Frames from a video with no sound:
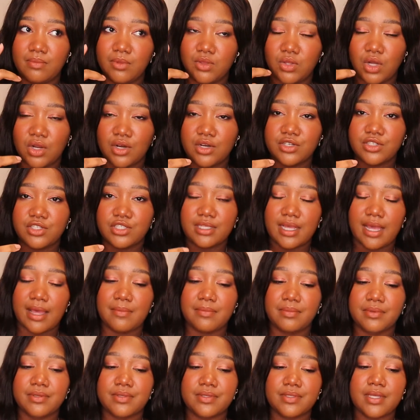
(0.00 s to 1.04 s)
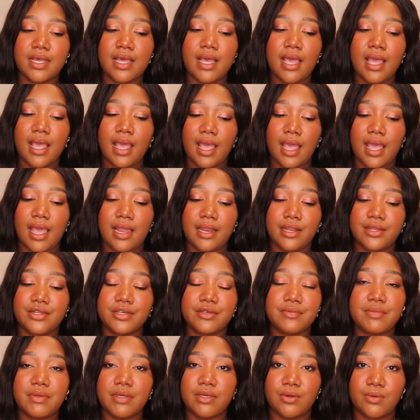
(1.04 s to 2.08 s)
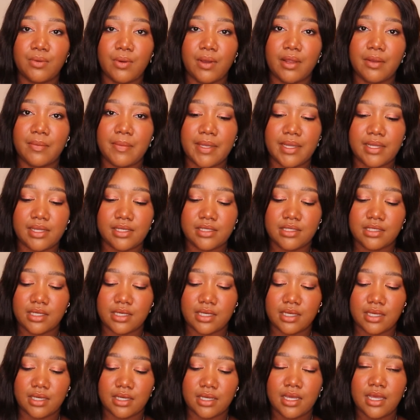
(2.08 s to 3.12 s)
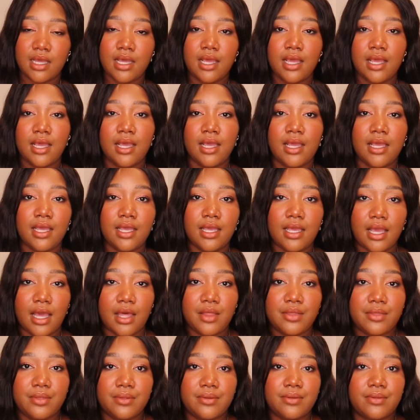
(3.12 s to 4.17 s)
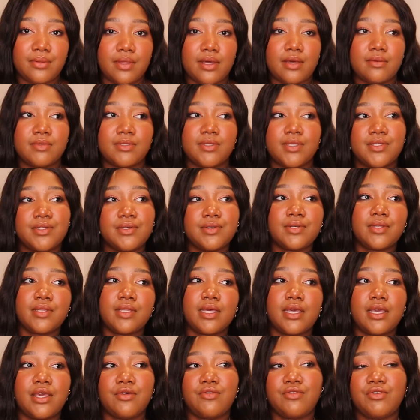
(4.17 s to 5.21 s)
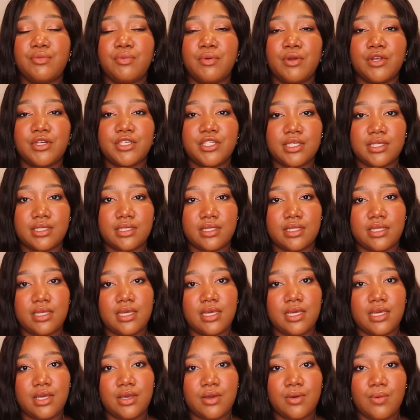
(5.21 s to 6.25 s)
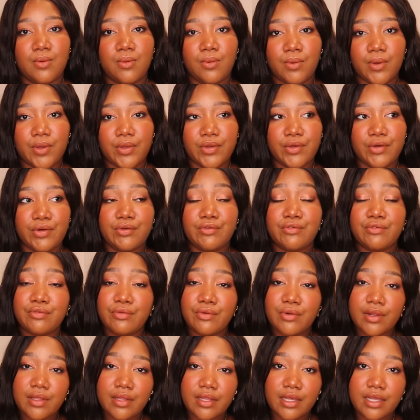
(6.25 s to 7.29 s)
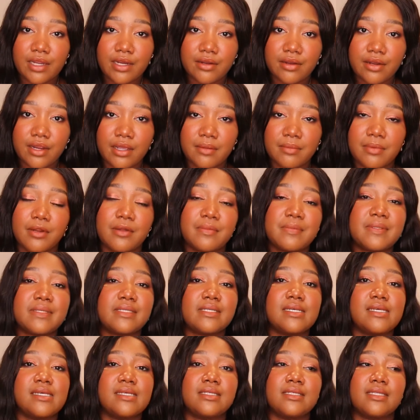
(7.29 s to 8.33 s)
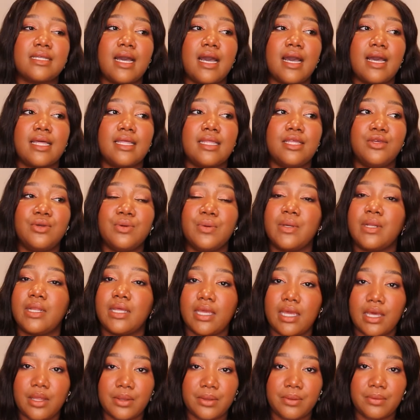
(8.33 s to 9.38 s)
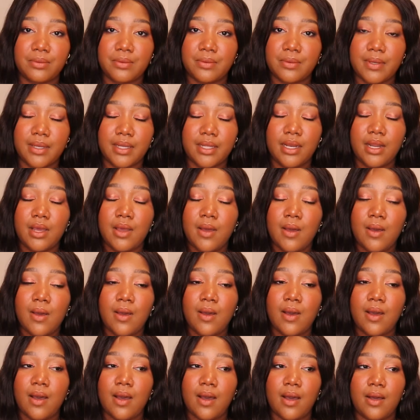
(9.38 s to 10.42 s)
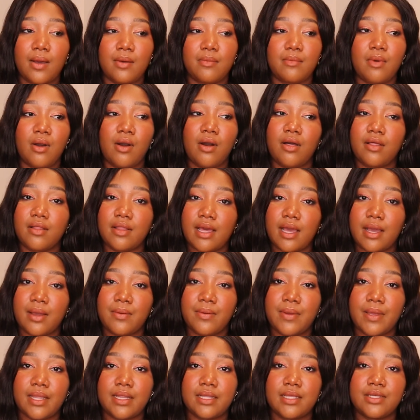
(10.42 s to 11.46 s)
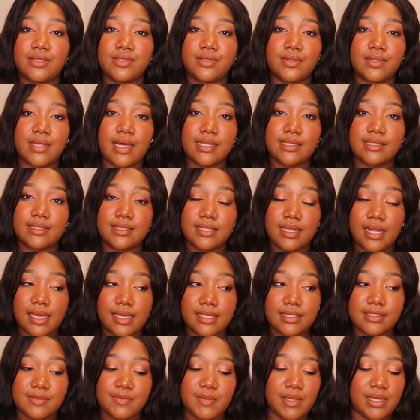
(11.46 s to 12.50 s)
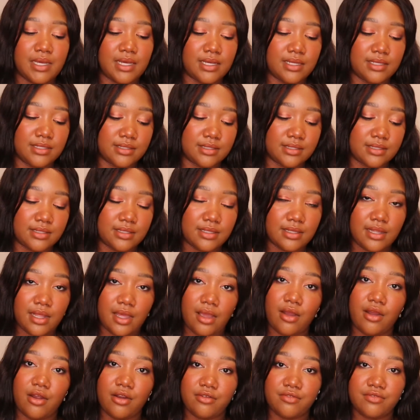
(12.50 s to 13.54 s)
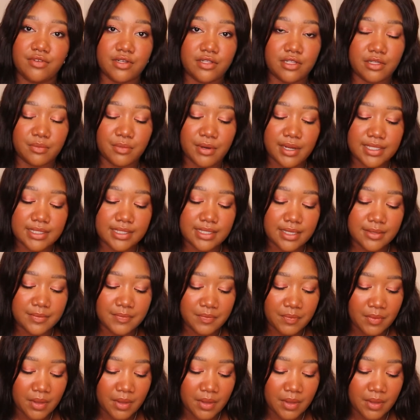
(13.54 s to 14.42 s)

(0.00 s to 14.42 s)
large samples and it took me quite a bit to get through them. So I do think if you purchase the oil for layering purposes that you wouldn't get through it all that quickly, so that's nice because they are fairly pricey.